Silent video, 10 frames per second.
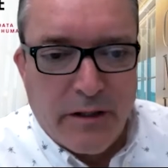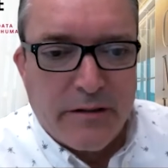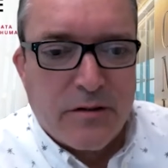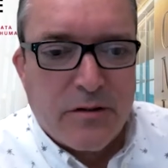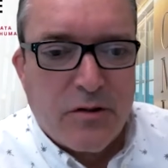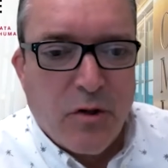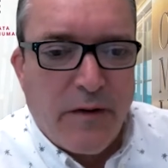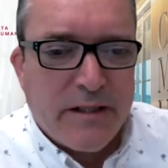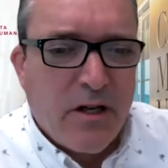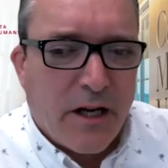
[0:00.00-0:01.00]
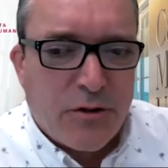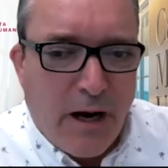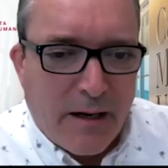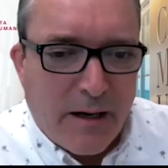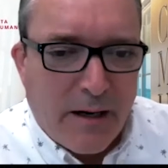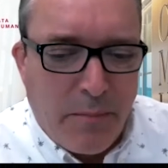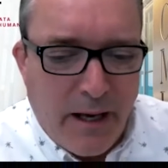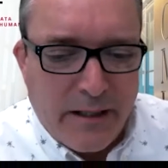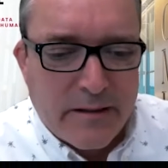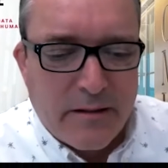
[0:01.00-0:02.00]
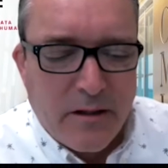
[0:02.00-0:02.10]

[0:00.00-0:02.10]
So it's not track based.